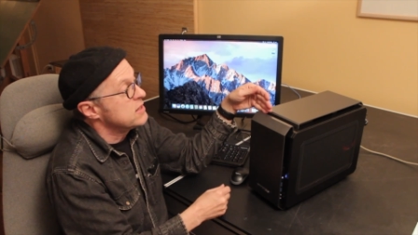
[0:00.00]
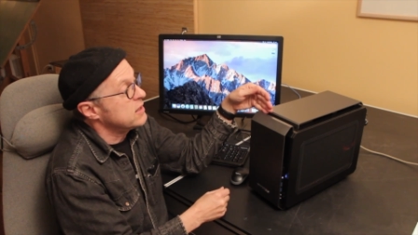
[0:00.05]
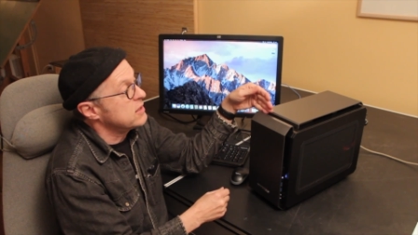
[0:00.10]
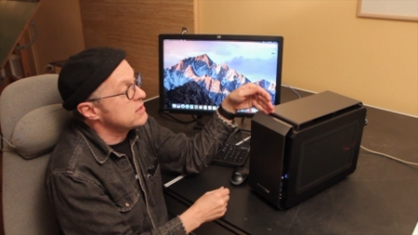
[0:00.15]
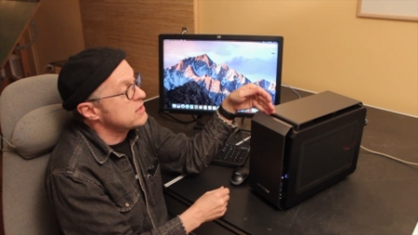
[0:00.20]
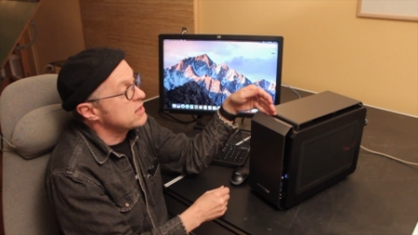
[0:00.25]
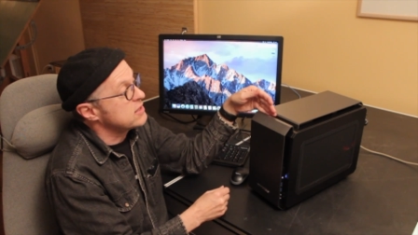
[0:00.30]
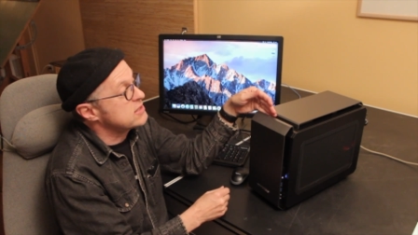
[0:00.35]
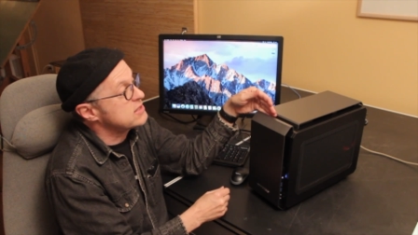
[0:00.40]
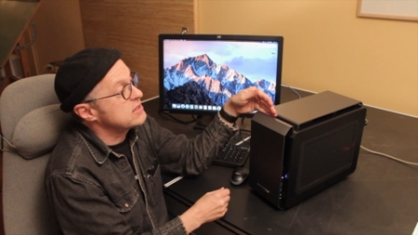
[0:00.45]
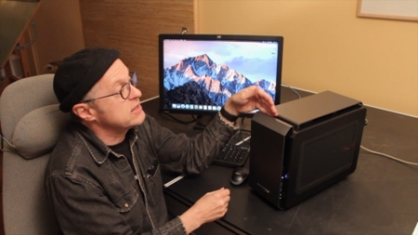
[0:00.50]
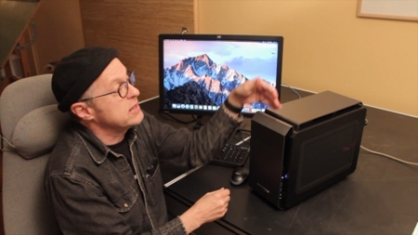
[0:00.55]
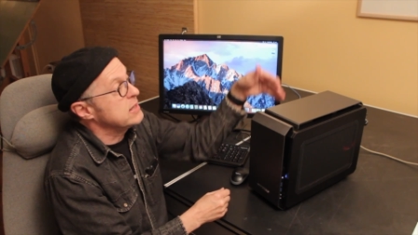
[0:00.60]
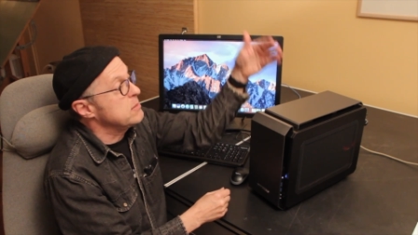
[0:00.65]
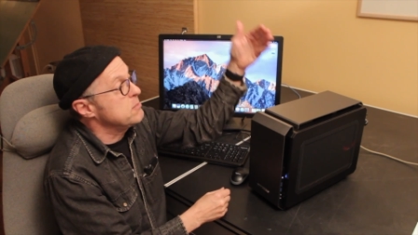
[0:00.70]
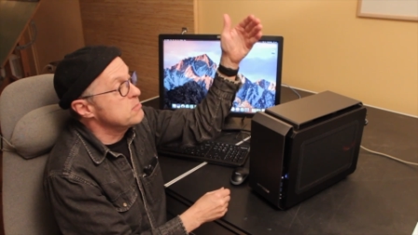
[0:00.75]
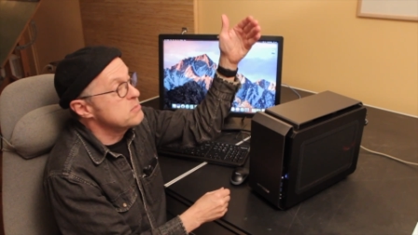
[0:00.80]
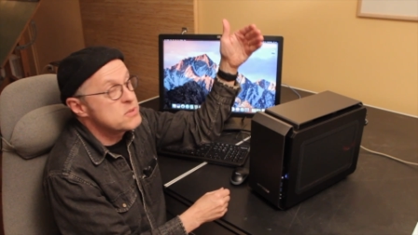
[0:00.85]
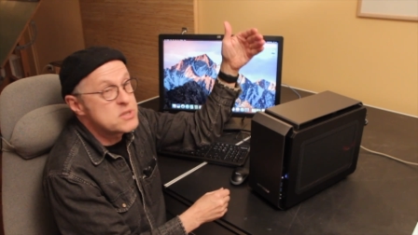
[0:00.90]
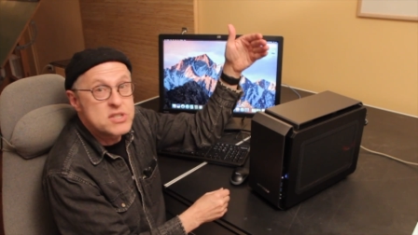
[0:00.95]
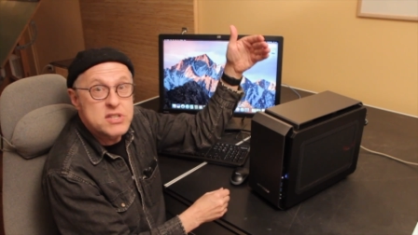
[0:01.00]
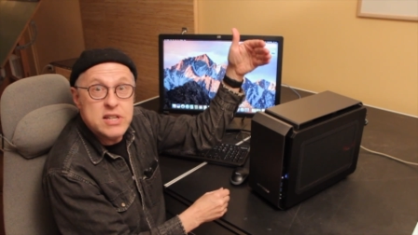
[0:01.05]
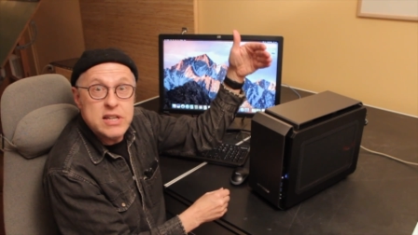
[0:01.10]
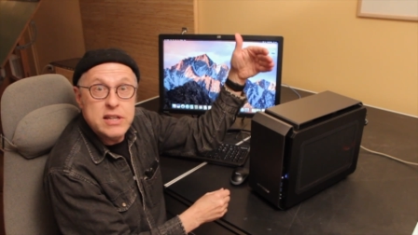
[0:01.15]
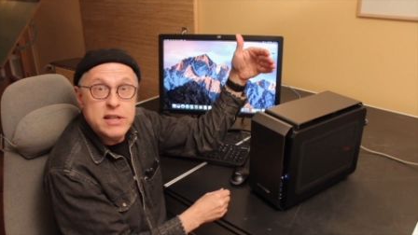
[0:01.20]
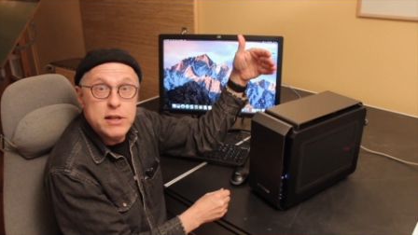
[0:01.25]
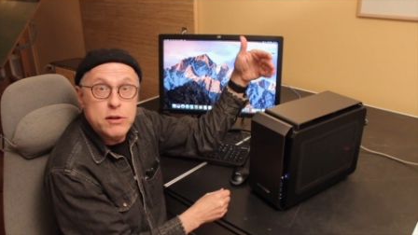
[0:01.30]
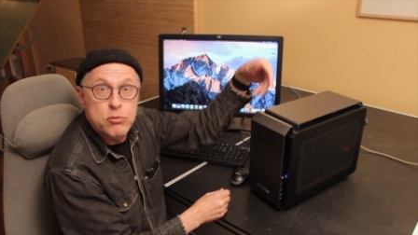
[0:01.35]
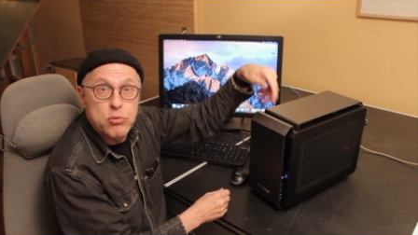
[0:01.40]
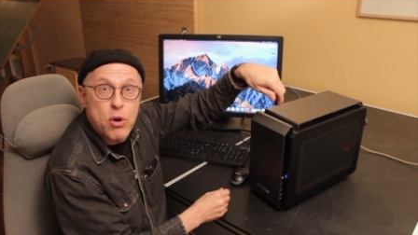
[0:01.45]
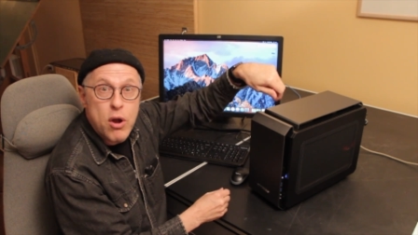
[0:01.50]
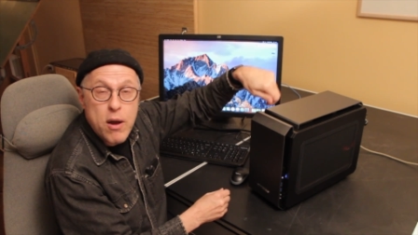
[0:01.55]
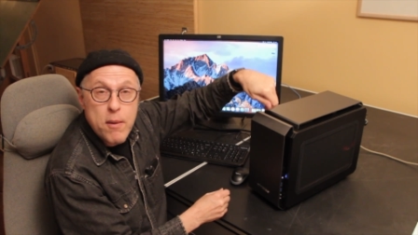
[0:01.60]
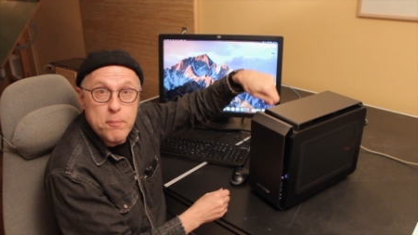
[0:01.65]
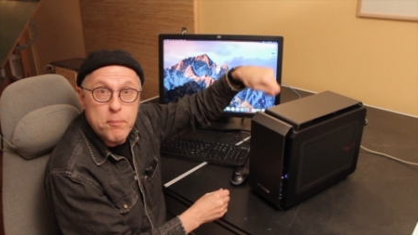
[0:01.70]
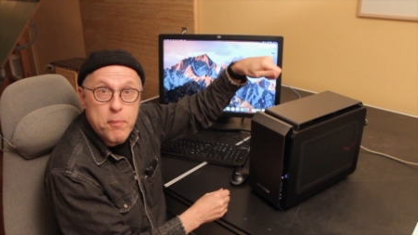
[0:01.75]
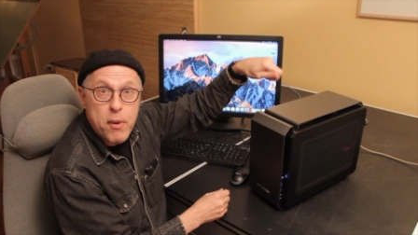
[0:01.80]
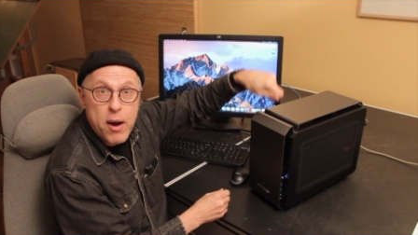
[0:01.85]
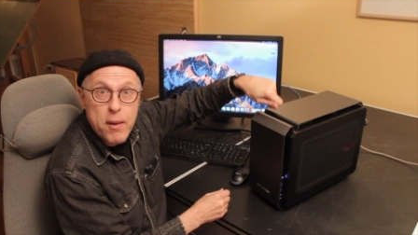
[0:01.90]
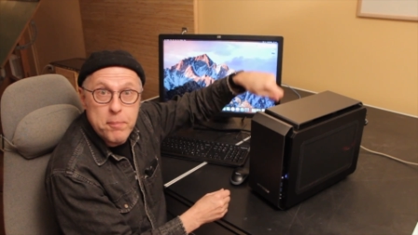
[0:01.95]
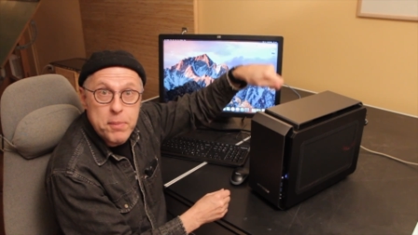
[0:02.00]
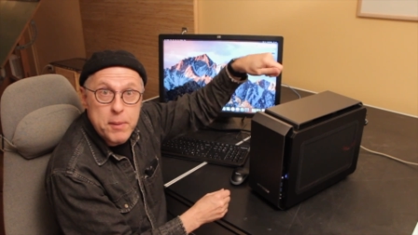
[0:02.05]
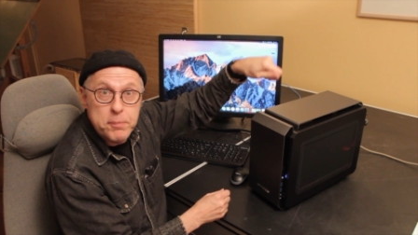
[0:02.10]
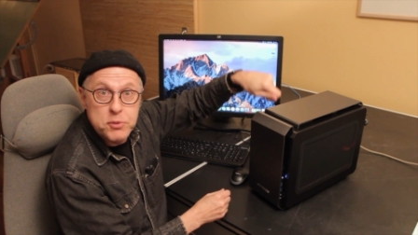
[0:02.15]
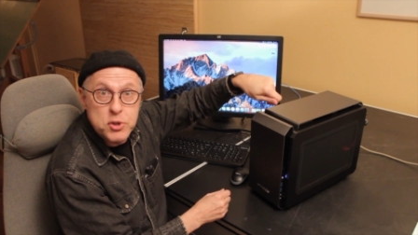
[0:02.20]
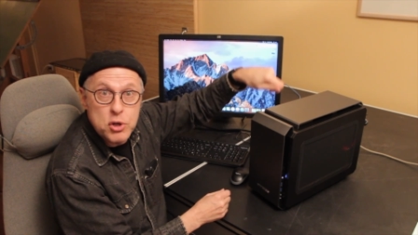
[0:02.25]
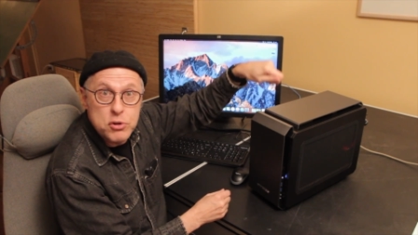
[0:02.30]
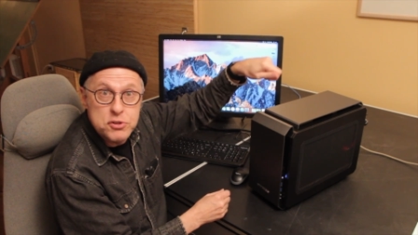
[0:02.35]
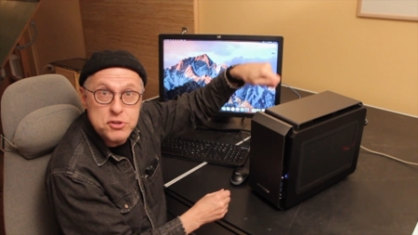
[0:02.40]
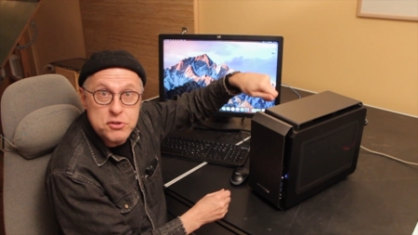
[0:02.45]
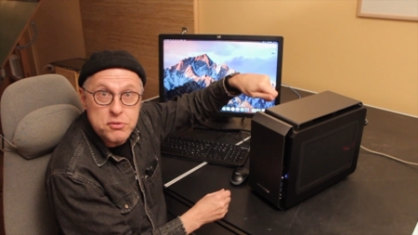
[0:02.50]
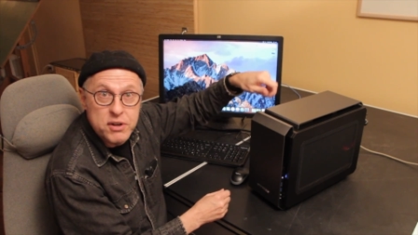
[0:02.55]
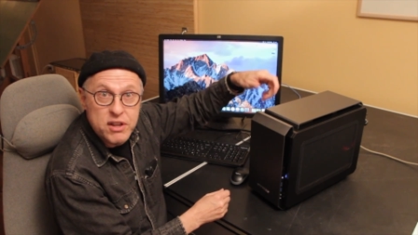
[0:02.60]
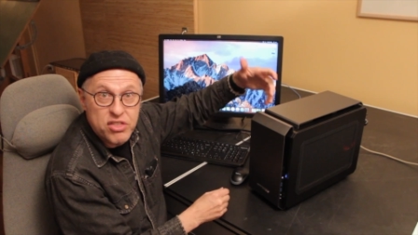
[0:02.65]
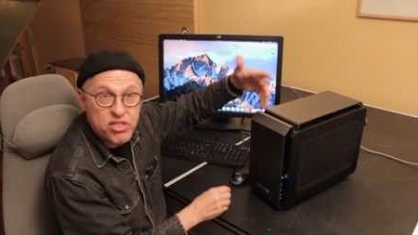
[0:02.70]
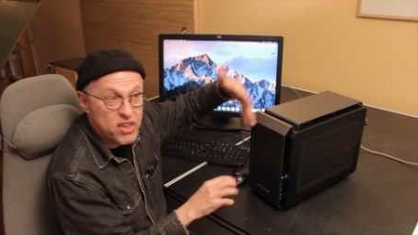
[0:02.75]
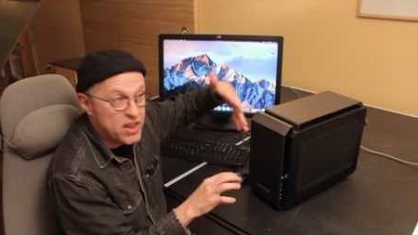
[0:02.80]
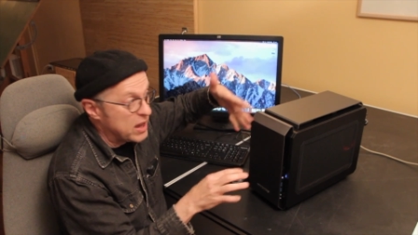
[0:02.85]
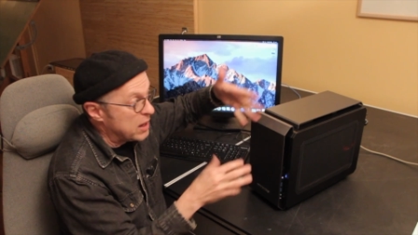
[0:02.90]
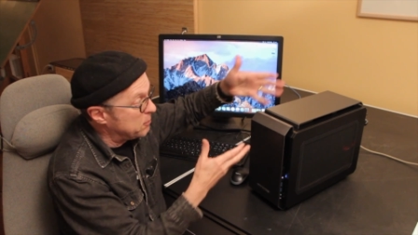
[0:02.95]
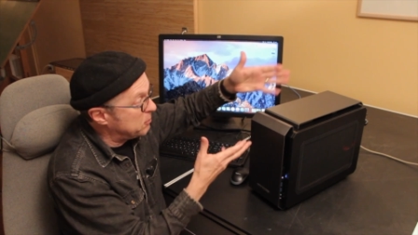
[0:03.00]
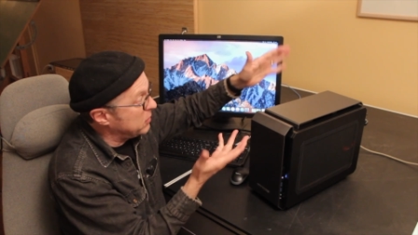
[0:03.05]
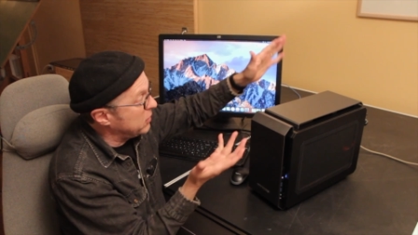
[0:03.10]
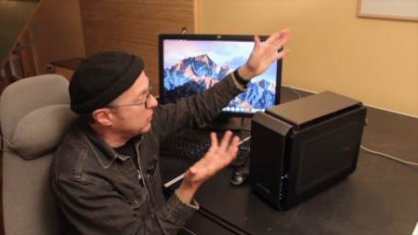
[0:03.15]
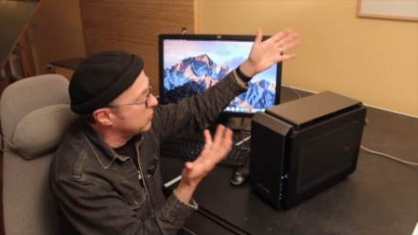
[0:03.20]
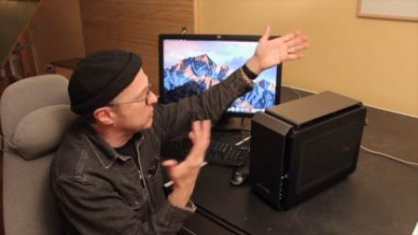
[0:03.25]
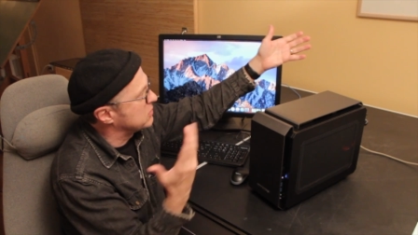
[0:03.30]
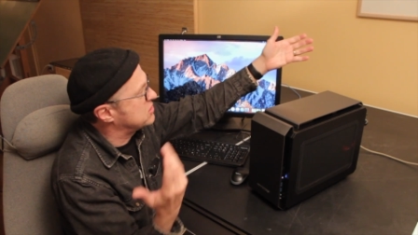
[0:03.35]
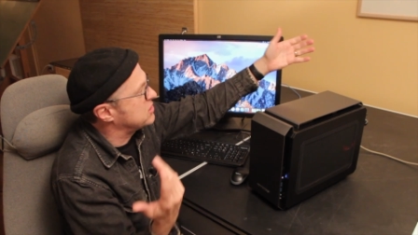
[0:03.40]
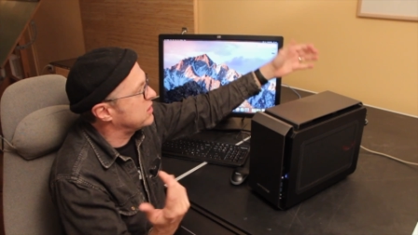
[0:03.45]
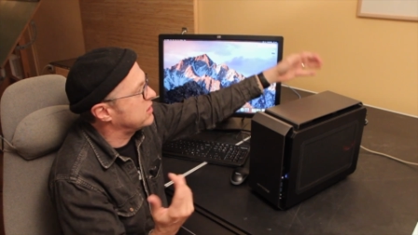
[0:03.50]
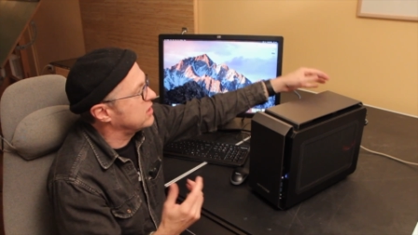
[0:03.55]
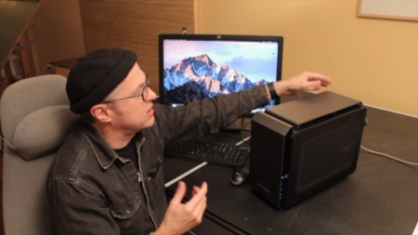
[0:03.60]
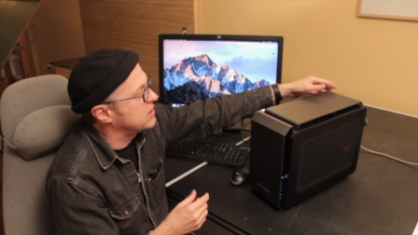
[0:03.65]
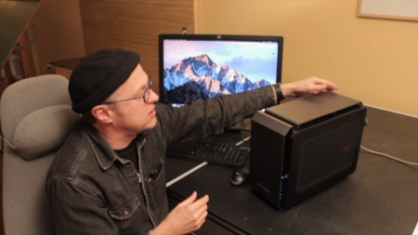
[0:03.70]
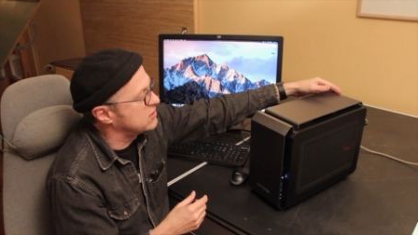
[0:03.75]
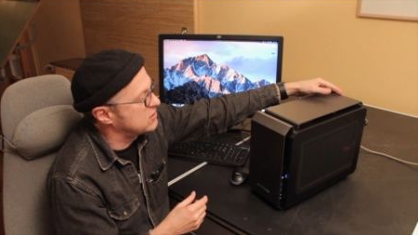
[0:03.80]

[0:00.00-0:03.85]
a, a slim CD-ROM pop-up toastery thing up here, which I think